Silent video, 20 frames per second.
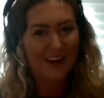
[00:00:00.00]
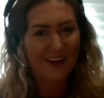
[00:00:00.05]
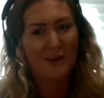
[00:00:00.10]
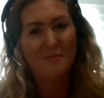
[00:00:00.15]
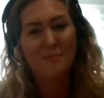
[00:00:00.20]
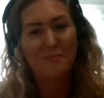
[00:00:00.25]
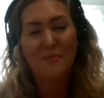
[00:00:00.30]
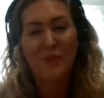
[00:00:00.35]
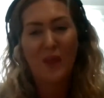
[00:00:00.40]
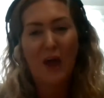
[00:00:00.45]

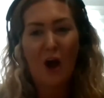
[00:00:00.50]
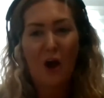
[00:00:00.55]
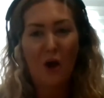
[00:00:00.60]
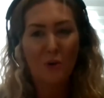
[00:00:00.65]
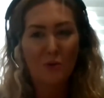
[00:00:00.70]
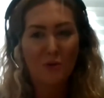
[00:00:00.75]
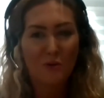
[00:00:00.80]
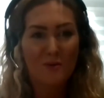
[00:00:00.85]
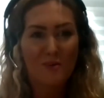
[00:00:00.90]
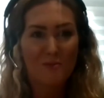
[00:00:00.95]
Um, I
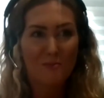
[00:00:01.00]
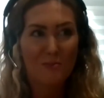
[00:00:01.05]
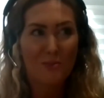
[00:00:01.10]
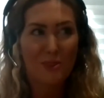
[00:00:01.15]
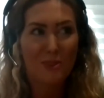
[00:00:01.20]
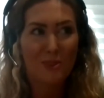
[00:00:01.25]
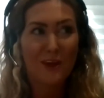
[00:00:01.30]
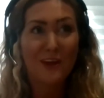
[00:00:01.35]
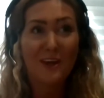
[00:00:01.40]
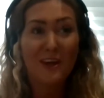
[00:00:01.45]
was
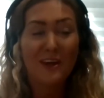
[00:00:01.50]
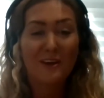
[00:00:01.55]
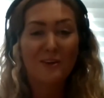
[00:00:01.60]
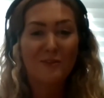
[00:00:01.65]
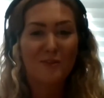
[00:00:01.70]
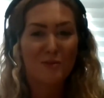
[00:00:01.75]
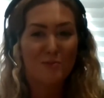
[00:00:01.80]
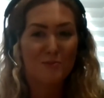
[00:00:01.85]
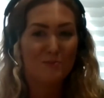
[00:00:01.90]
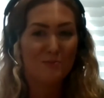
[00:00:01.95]
thinking
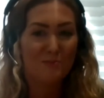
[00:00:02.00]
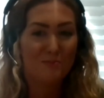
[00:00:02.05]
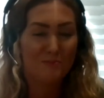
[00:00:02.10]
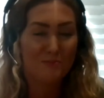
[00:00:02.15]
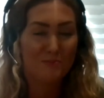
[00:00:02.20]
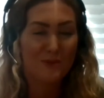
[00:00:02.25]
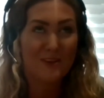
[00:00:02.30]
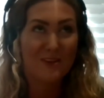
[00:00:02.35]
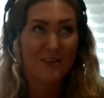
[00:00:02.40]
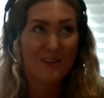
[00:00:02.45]
of
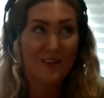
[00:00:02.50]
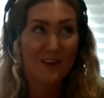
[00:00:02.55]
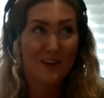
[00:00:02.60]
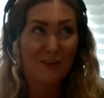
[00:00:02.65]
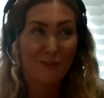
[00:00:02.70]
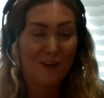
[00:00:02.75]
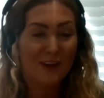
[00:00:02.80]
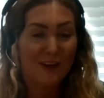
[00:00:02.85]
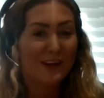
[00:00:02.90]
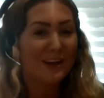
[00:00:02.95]

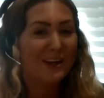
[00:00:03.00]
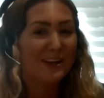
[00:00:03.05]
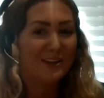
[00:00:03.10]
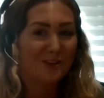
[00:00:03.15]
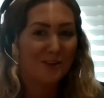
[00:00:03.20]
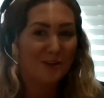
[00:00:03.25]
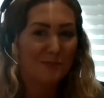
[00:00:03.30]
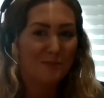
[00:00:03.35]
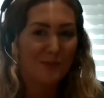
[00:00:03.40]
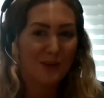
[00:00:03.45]
specifically
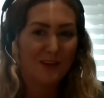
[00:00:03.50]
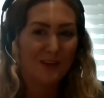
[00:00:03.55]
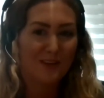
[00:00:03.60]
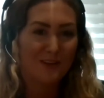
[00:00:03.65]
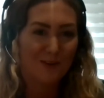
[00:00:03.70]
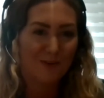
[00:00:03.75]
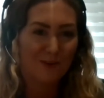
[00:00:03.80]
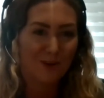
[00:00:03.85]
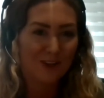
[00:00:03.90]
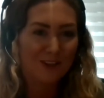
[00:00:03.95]
doing
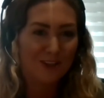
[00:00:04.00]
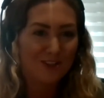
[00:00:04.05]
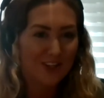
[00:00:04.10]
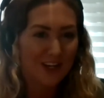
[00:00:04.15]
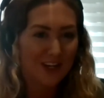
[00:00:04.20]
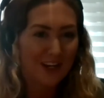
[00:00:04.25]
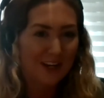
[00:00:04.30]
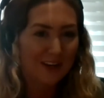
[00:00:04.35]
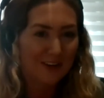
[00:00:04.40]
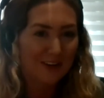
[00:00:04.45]

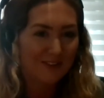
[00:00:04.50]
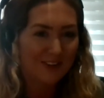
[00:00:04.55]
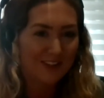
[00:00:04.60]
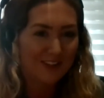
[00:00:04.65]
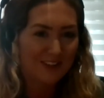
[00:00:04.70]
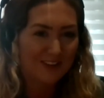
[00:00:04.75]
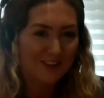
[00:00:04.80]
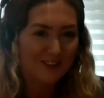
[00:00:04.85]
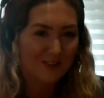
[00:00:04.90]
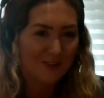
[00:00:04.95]
meteorology,
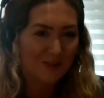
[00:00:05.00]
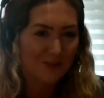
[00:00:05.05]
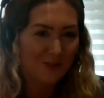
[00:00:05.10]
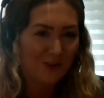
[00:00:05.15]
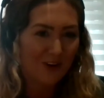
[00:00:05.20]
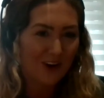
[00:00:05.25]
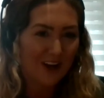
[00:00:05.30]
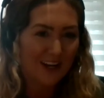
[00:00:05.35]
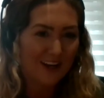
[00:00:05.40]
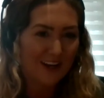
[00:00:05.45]
which is
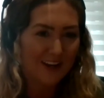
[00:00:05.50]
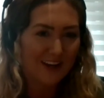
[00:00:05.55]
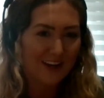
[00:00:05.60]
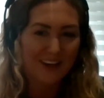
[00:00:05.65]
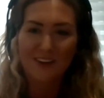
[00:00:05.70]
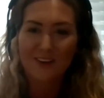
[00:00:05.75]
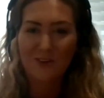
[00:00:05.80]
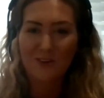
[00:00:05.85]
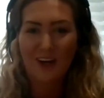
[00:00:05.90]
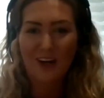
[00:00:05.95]
quite
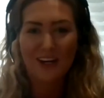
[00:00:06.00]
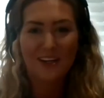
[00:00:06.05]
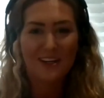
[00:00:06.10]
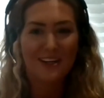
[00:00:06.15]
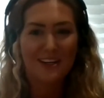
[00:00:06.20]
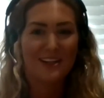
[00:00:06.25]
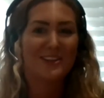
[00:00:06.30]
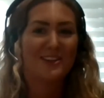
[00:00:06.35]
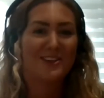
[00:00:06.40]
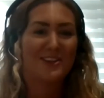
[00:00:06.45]
a quite a
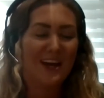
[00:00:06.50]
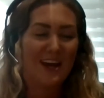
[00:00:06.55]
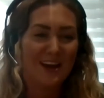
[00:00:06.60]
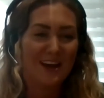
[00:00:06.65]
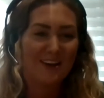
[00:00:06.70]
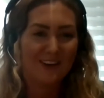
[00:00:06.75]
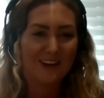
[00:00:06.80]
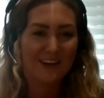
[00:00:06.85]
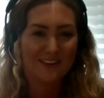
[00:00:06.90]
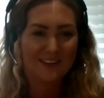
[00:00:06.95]
niche
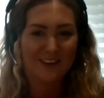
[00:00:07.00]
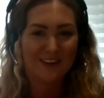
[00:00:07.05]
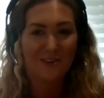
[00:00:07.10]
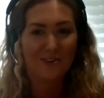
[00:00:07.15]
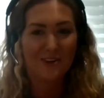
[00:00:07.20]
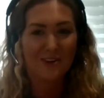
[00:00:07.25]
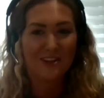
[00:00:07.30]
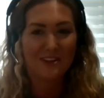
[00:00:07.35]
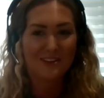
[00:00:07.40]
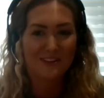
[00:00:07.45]
area to
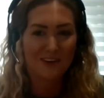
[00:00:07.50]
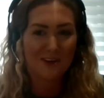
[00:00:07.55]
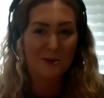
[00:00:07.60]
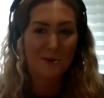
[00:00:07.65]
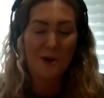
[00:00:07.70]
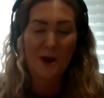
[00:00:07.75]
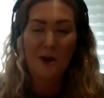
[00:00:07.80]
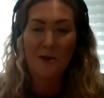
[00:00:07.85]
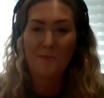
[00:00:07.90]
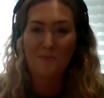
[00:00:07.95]
go
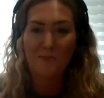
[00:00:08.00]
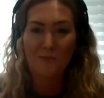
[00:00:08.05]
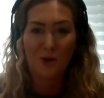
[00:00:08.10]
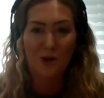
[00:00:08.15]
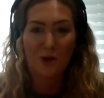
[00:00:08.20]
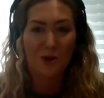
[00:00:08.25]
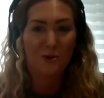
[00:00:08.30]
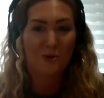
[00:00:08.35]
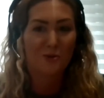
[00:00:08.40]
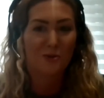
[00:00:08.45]
into. Um,
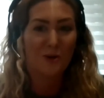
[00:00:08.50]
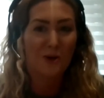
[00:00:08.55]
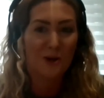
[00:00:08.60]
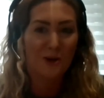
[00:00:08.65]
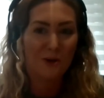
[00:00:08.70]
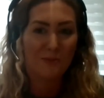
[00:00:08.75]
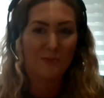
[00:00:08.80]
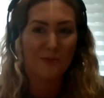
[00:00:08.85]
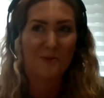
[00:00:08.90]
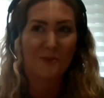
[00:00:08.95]
when I was growing
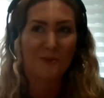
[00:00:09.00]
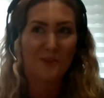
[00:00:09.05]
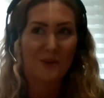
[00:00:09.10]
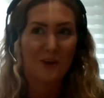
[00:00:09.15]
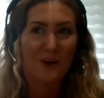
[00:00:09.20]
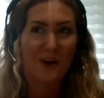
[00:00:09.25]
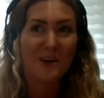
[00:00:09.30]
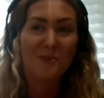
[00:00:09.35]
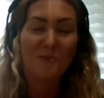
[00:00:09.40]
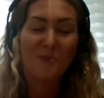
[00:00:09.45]
up, it was
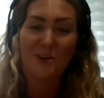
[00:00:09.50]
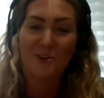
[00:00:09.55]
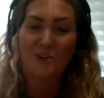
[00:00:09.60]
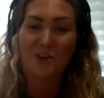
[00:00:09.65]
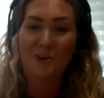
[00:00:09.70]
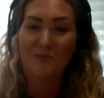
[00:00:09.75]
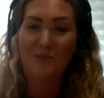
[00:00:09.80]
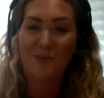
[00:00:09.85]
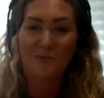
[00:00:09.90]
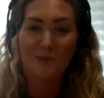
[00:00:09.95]
kind of my
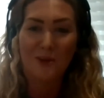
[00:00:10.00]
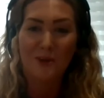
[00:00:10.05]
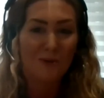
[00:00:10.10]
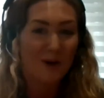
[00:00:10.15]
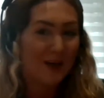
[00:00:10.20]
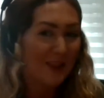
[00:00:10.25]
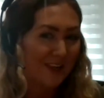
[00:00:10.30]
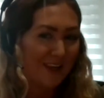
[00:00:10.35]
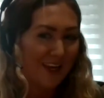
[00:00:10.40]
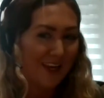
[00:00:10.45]
dream to be a
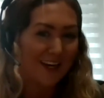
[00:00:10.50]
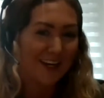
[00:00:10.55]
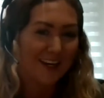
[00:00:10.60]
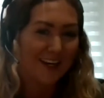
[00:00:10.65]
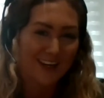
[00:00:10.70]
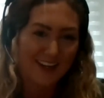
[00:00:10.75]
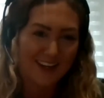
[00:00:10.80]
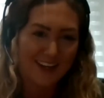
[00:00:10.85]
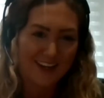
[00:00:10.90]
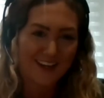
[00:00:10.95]
weather
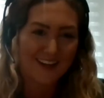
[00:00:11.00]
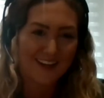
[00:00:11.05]
lady.